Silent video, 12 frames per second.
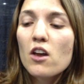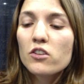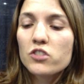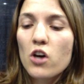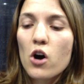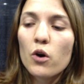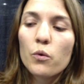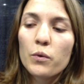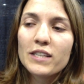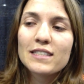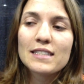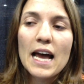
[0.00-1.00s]
So
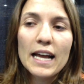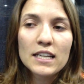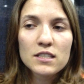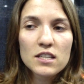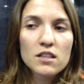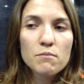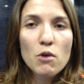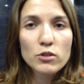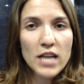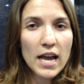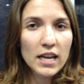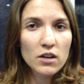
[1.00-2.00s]
we designed
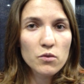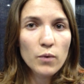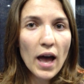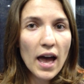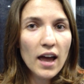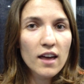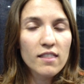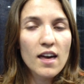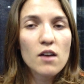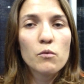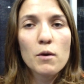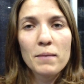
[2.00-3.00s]
MoTech in a way
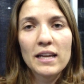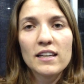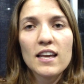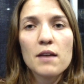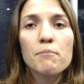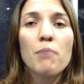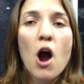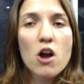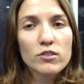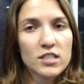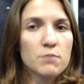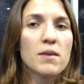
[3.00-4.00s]
that women can
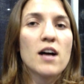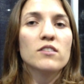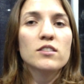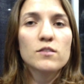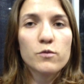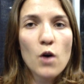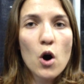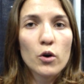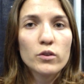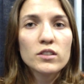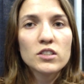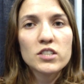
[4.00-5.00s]
borrow someone else's
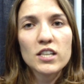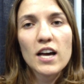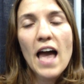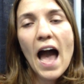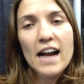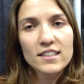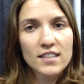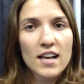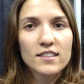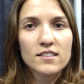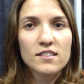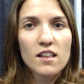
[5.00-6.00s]
phone to
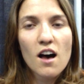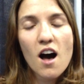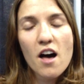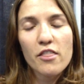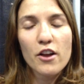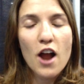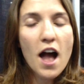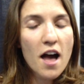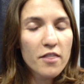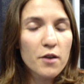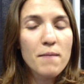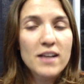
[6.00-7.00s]
access
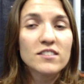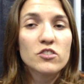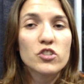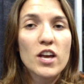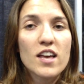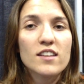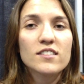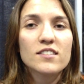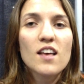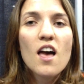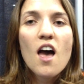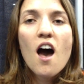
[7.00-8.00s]
their
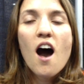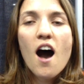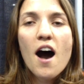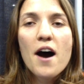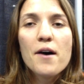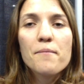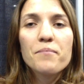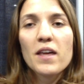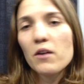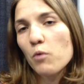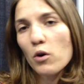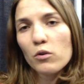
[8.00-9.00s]
messages,
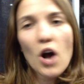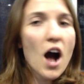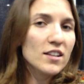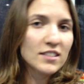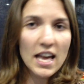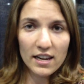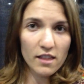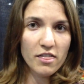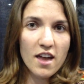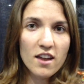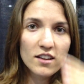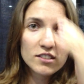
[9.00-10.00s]
and it won't cost
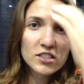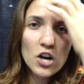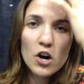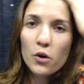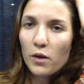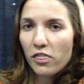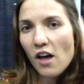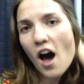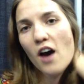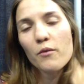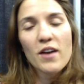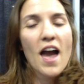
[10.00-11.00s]
anything. So we
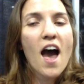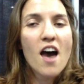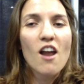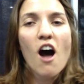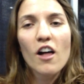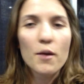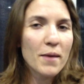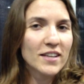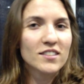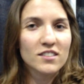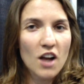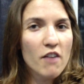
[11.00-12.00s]
thought we had all our
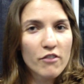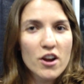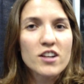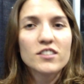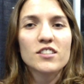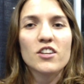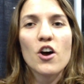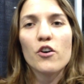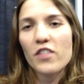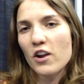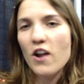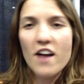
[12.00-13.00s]
bases covered. You
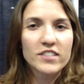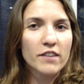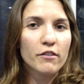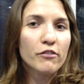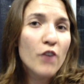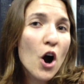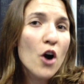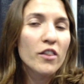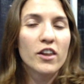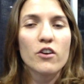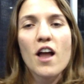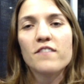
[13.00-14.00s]
know, they don't have to have a
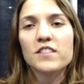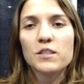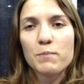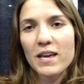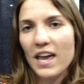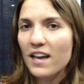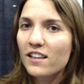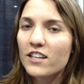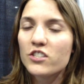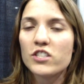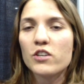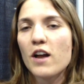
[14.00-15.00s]
phone, they don't have to speak
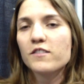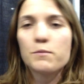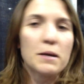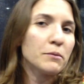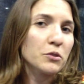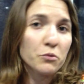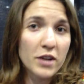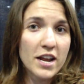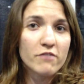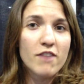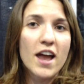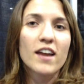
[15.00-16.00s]
English, they don't have to be able to
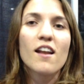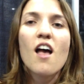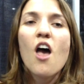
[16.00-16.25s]
read, right?